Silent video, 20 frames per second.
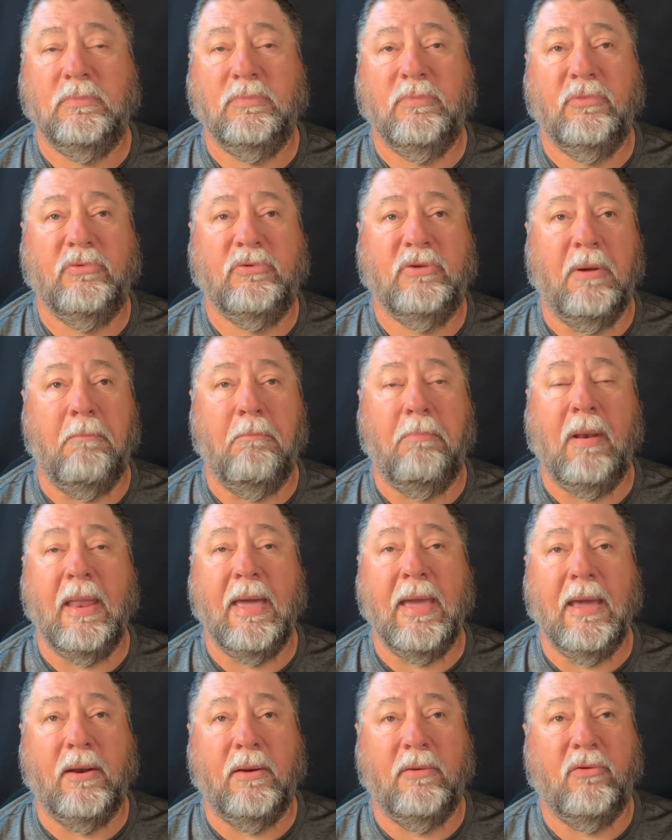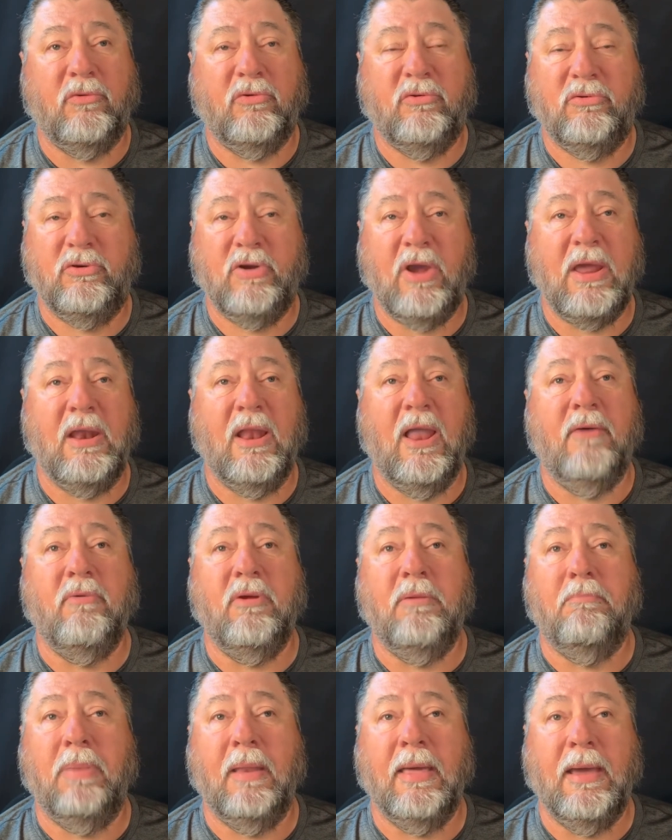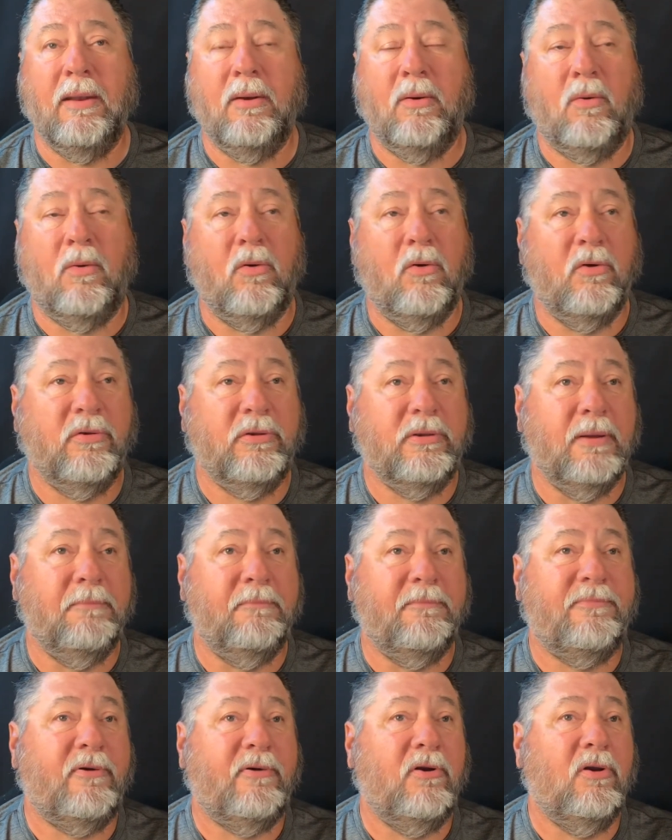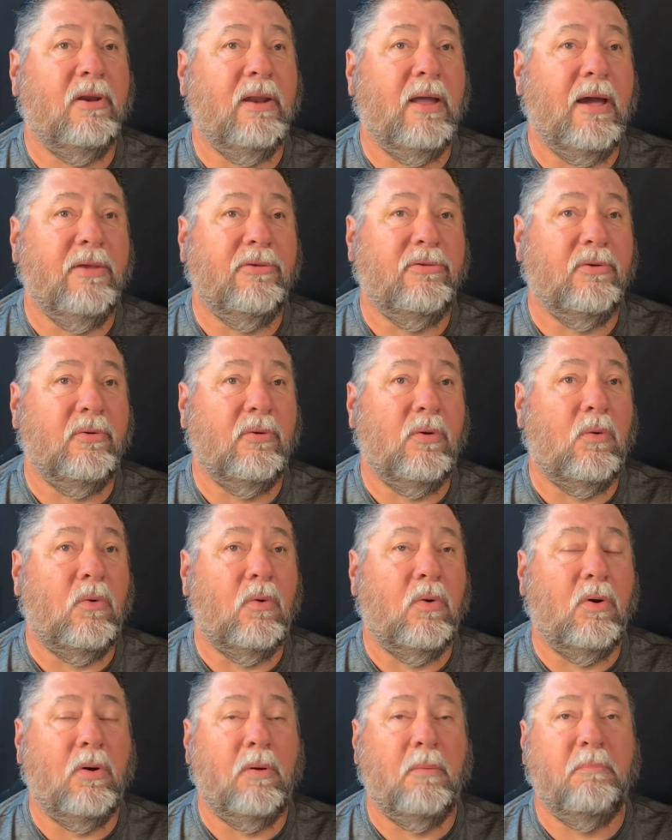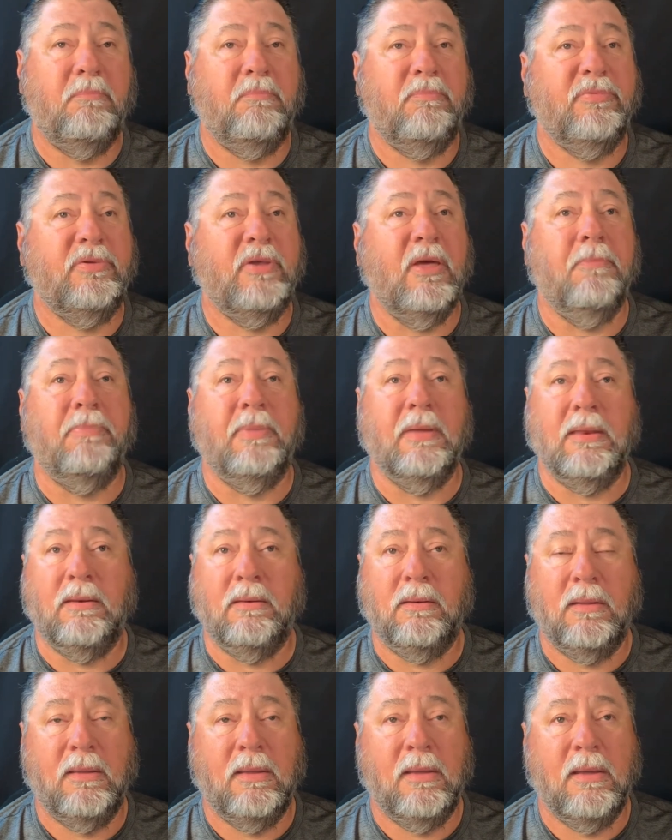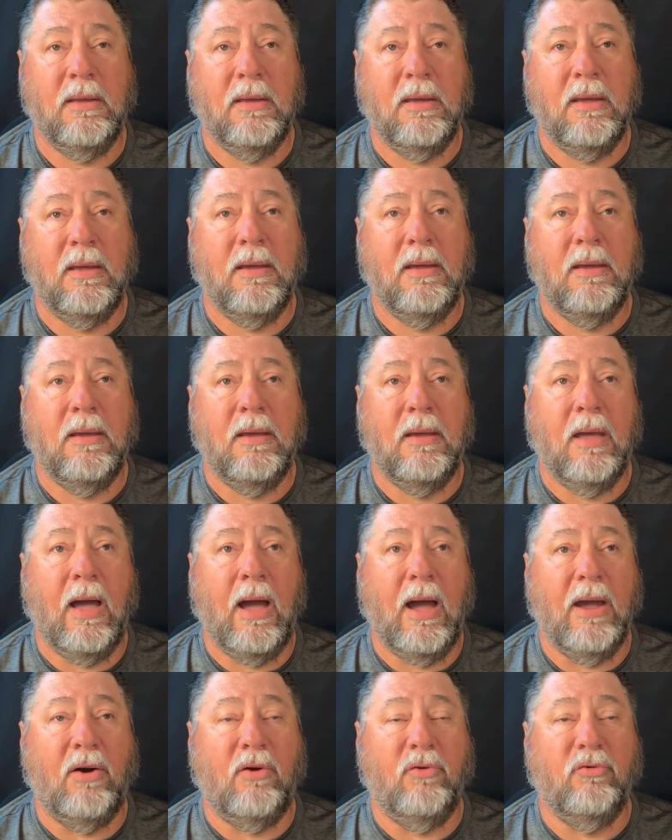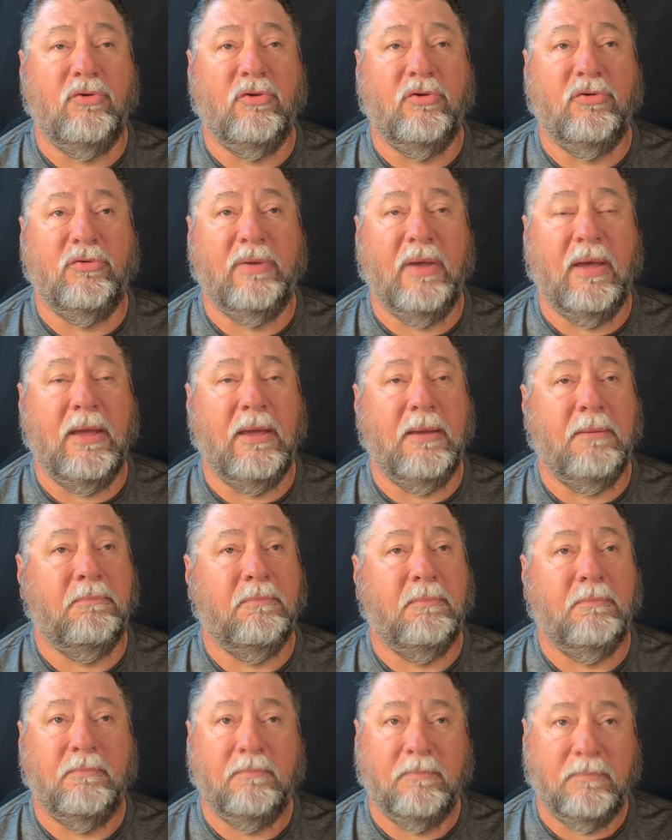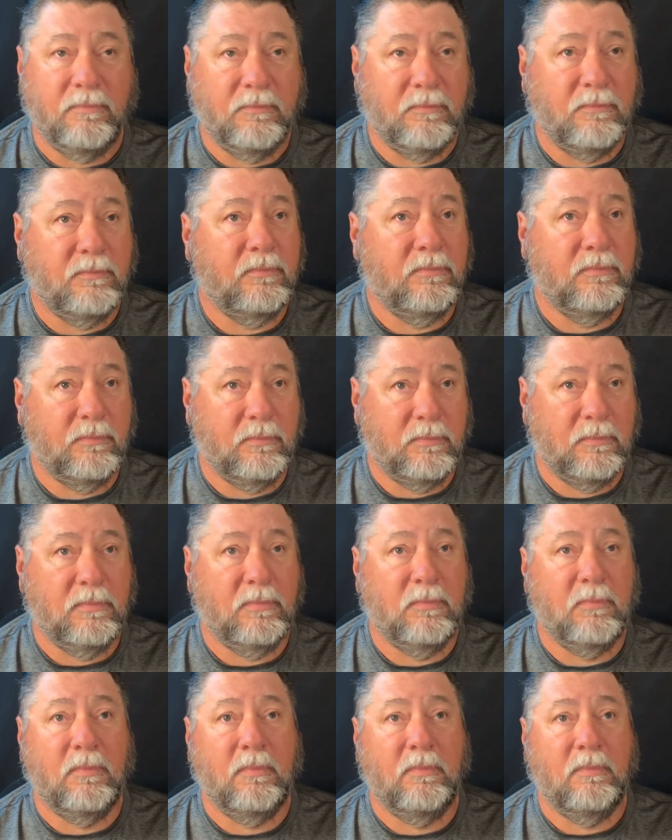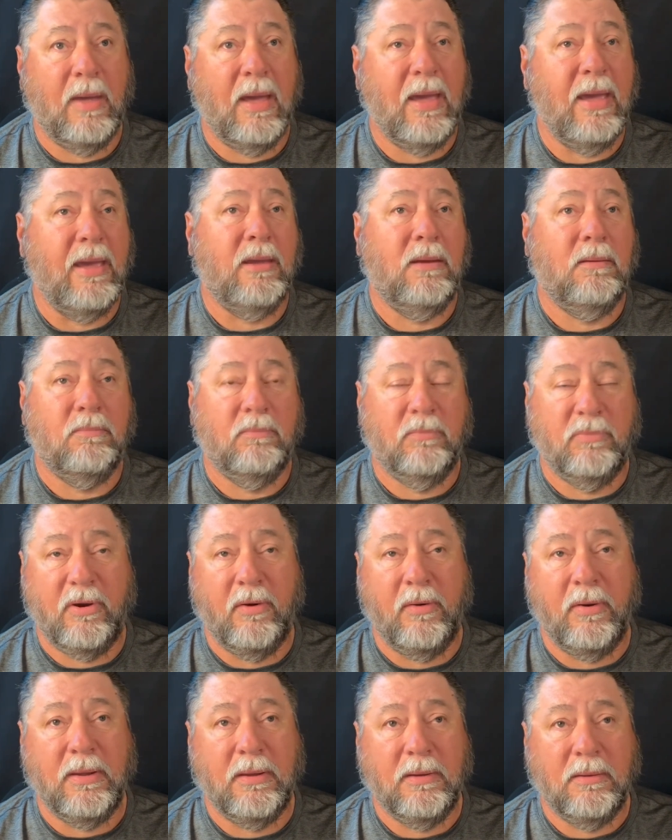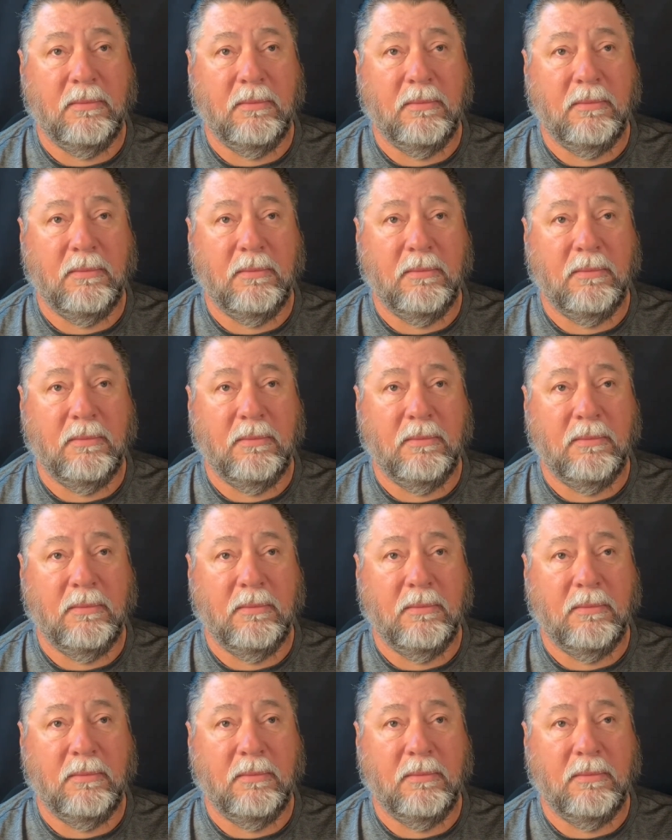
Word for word: some plant, a shade-loving plant, or some fertilizer, or something. I'll just say, hey Siri,